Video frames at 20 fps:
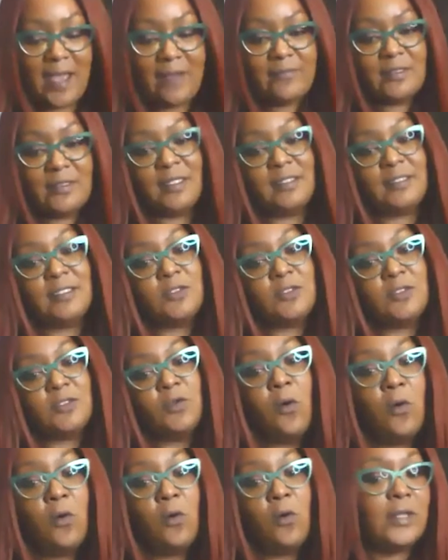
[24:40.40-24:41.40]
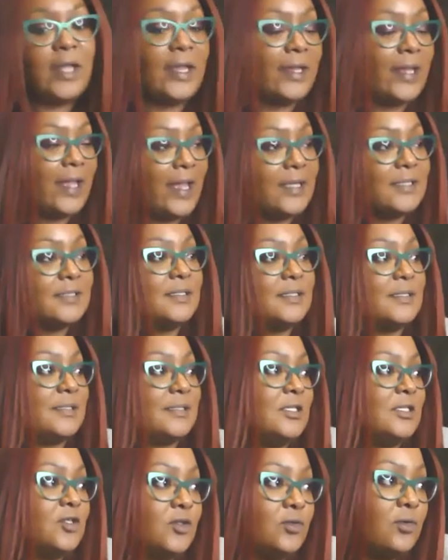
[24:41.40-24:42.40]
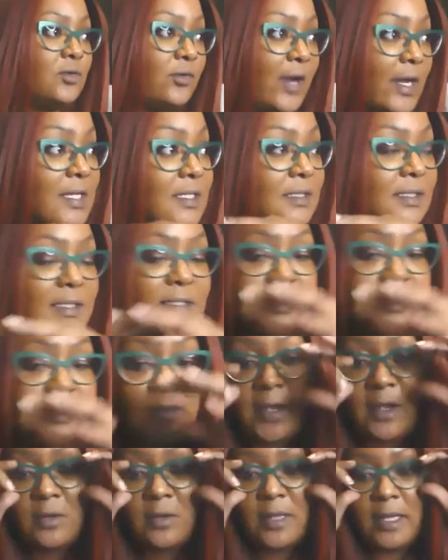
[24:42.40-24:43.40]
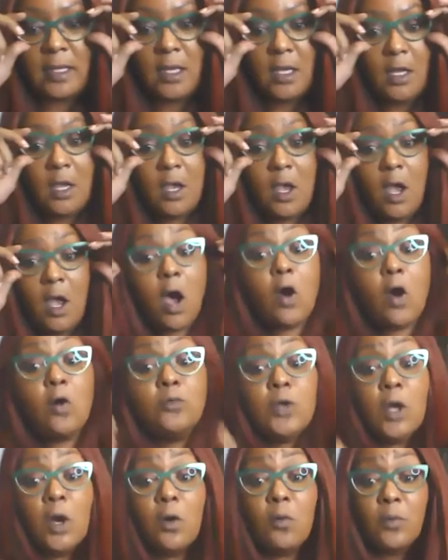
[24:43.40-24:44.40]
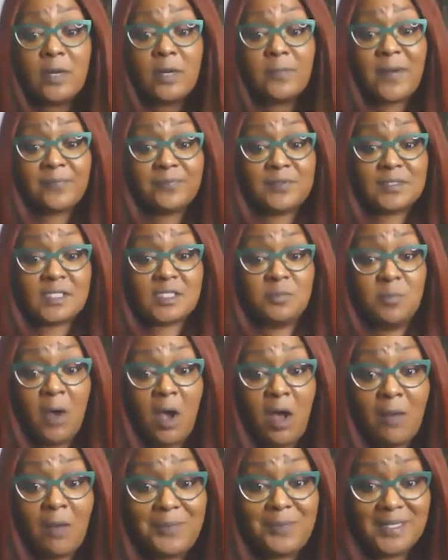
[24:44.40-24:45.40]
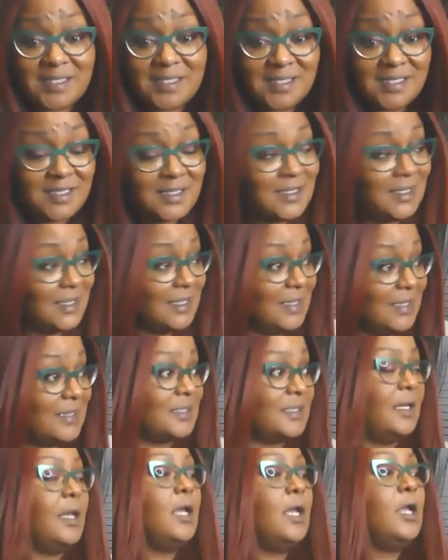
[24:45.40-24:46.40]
having like yeah. this whole like existential crisis about like, oh no, what about the small businesses?